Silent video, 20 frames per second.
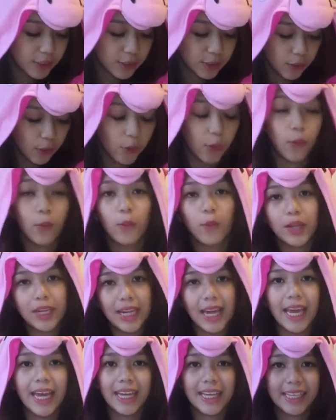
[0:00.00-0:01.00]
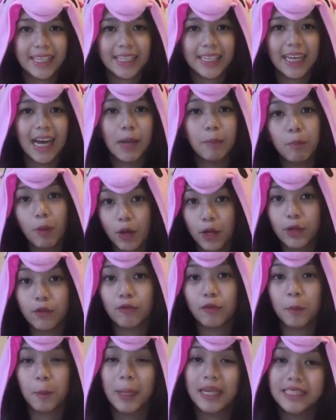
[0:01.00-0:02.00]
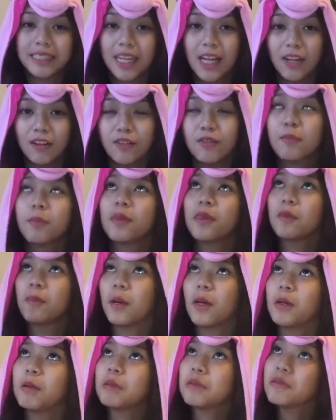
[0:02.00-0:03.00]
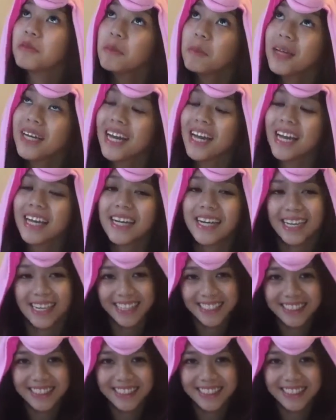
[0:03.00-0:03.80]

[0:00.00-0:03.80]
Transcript: So like, I bought it for myself, but the money was from my dad.